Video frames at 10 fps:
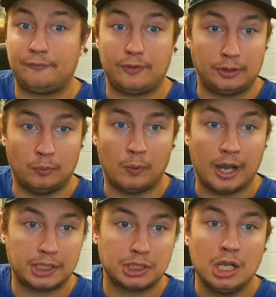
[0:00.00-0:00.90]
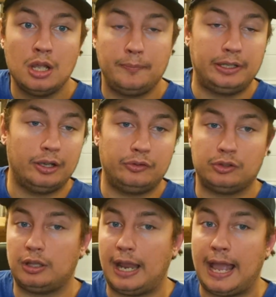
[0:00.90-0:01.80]
fun to watch, because
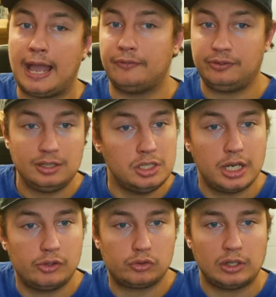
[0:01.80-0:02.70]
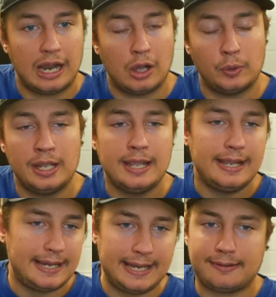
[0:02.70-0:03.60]
you're going to have CJ Stroud,
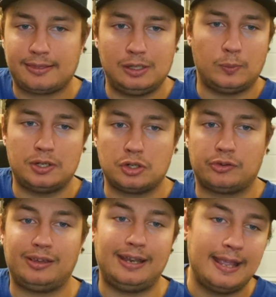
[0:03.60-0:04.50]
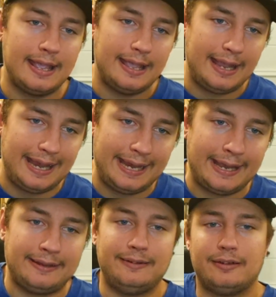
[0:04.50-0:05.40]
Anthony Richardson,
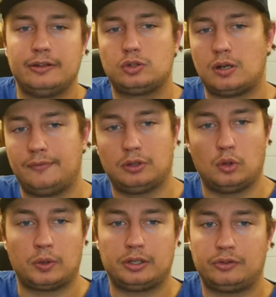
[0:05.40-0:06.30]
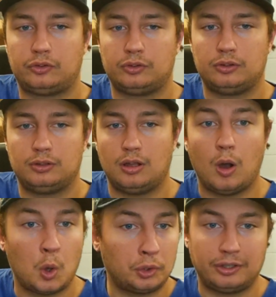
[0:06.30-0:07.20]
and Trevor Lawrence
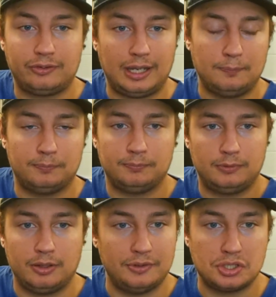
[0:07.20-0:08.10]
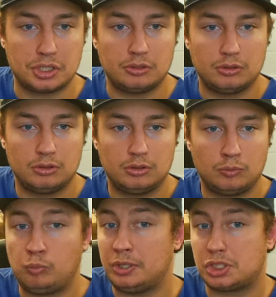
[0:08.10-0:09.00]
all in the same division,
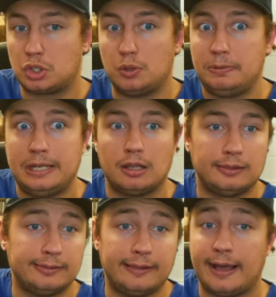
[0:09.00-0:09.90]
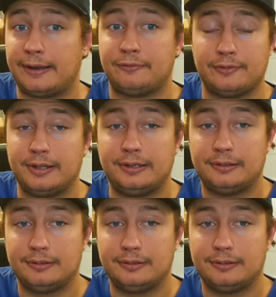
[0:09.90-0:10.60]
which could be a lot of fun.